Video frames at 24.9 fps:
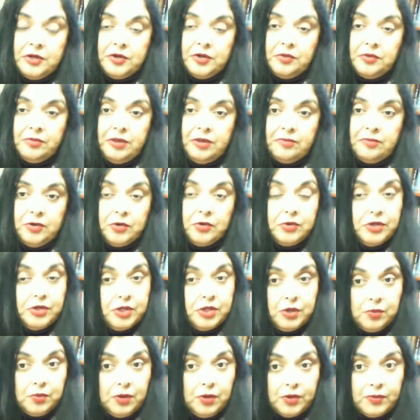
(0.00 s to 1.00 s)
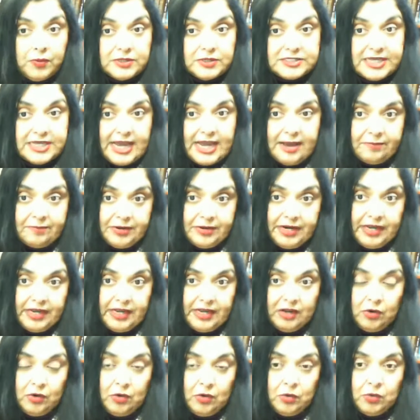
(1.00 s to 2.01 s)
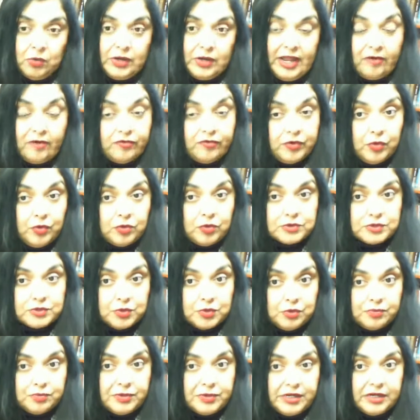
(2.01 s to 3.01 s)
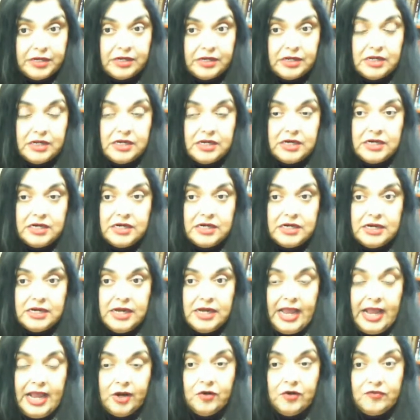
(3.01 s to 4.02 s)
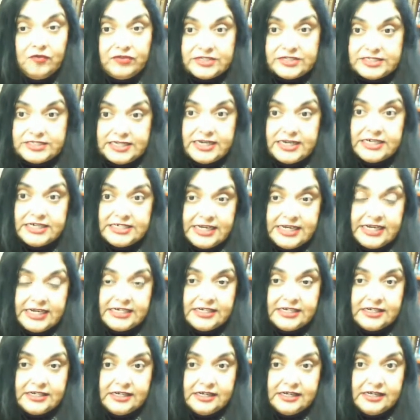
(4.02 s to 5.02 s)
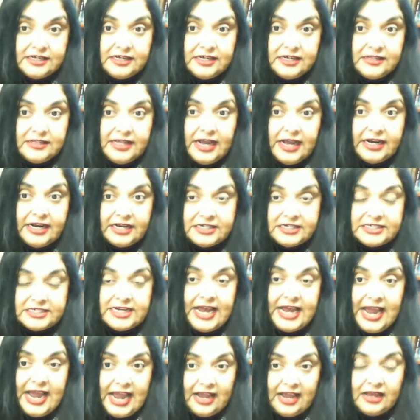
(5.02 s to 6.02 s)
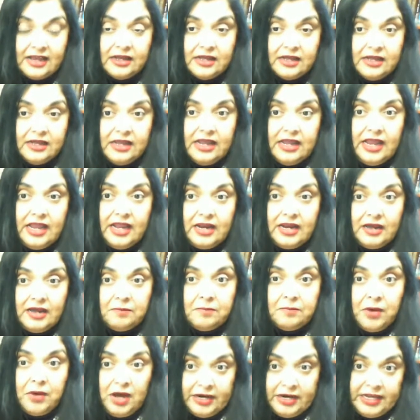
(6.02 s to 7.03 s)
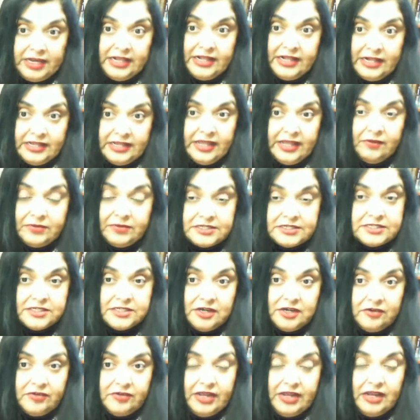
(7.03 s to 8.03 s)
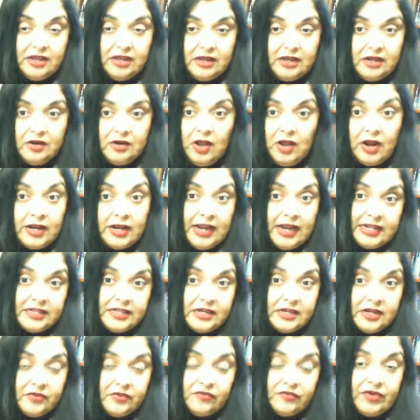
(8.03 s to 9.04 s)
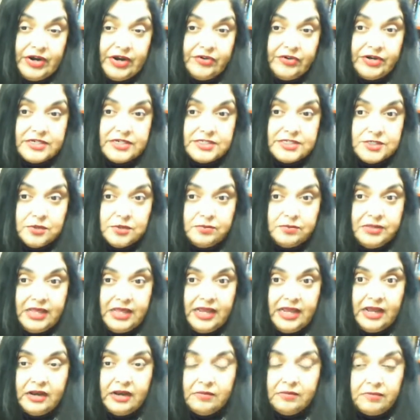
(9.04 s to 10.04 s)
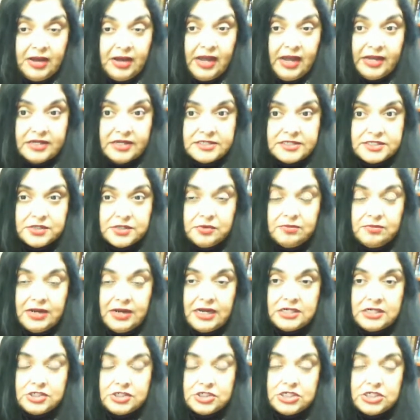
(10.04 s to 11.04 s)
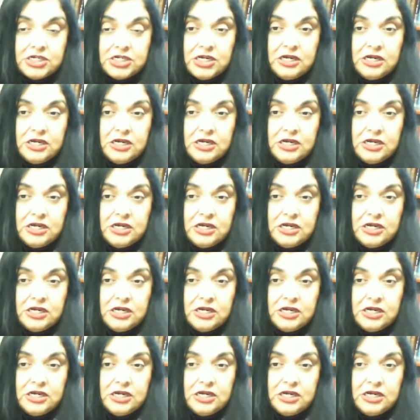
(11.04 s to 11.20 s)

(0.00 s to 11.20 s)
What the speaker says: people who knew what was happening or who left doors open and who facilitated that attack in a body that they were serving, a lot like the Confederates, whom they admire so much.